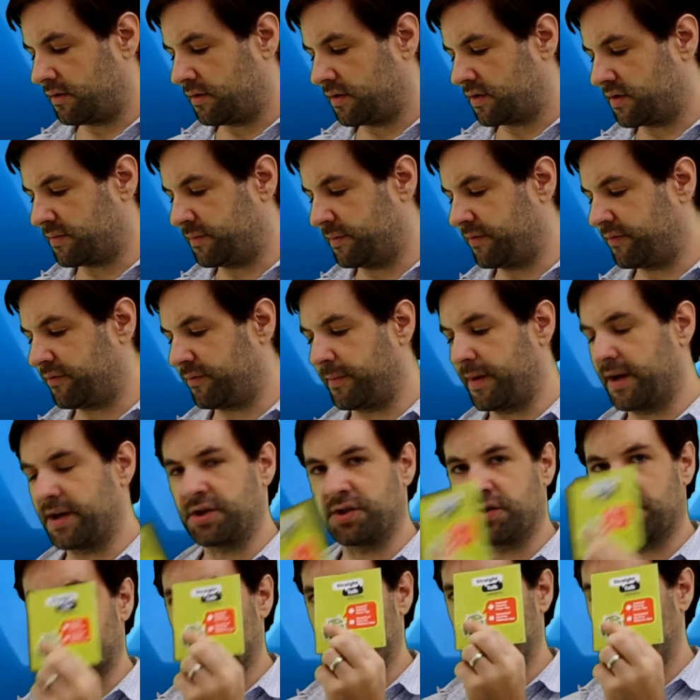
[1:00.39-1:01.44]
Some
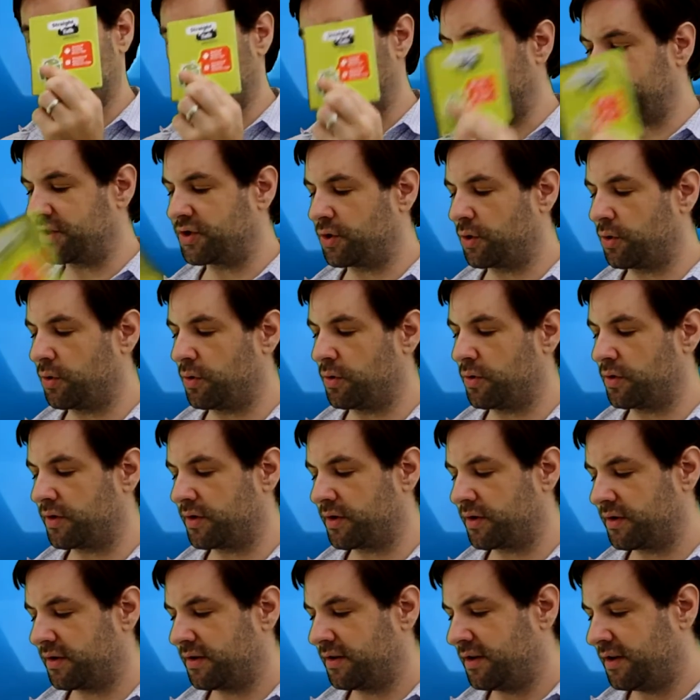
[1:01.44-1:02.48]
information on Straight
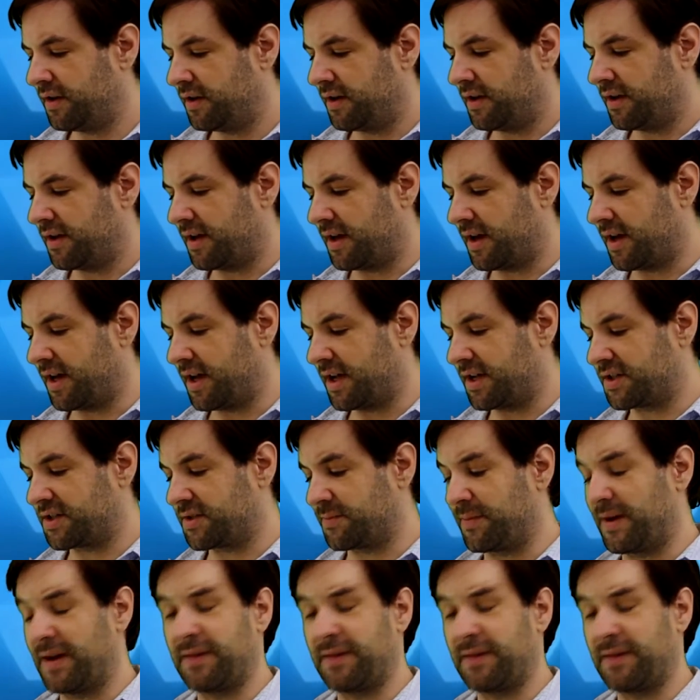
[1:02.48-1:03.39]
Talk. Some